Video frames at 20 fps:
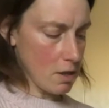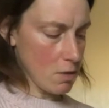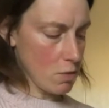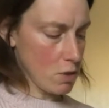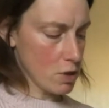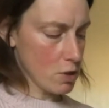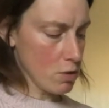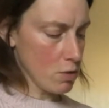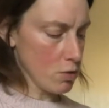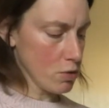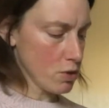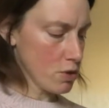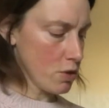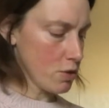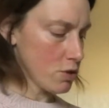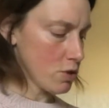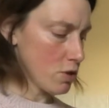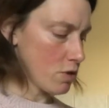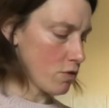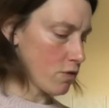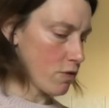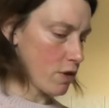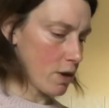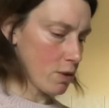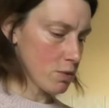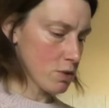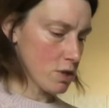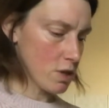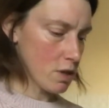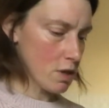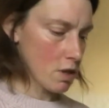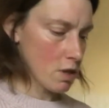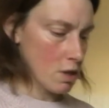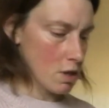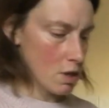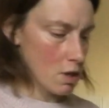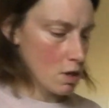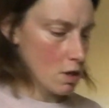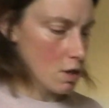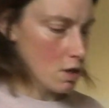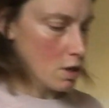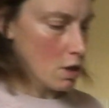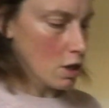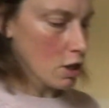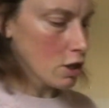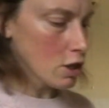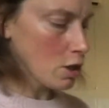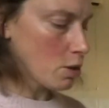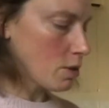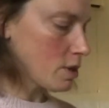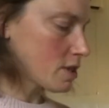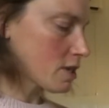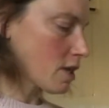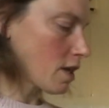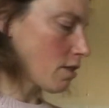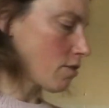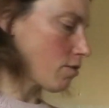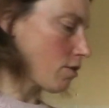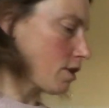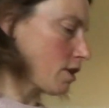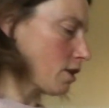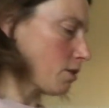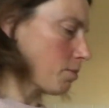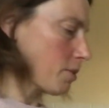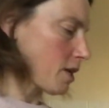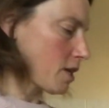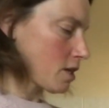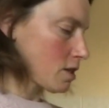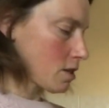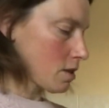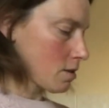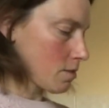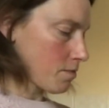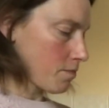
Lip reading: which will also sort of help to glue it together a little bit.